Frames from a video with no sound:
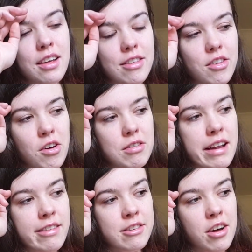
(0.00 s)
So
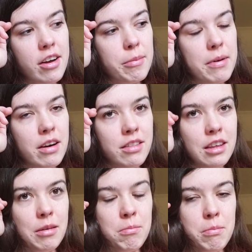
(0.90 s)
let's talk about
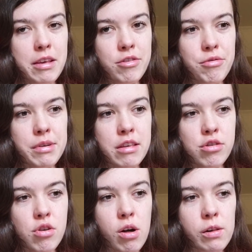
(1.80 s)
the mystery
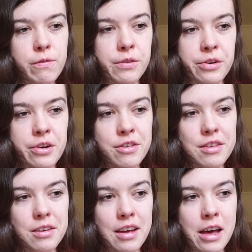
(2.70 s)
shawl
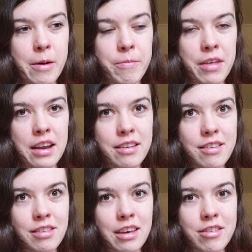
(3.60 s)
first. That is
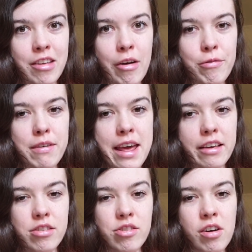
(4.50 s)
the
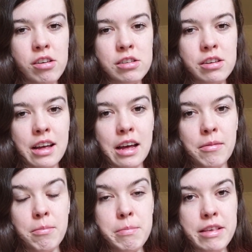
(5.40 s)
Starflake Shawl
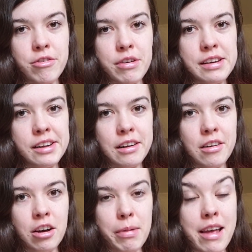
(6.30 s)
Mystery Knit
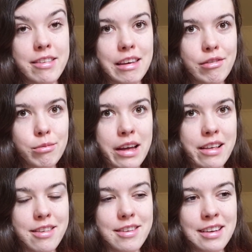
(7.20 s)
Along by Stephen
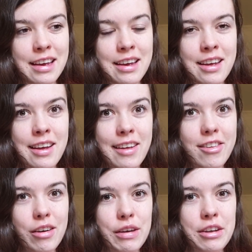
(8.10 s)
West. So
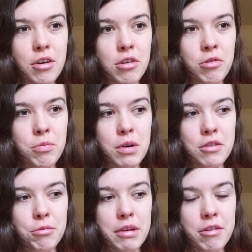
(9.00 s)
if you don't want
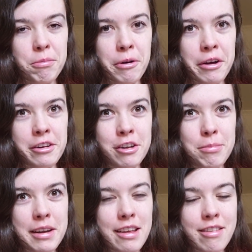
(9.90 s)
to be spoiled,
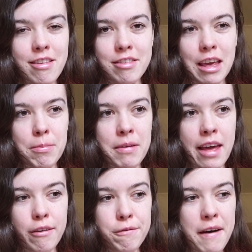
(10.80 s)
please skip
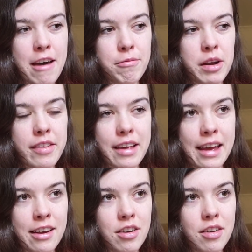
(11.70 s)
like 5 minutes
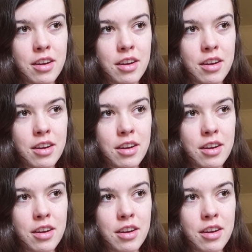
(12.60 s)
ahead.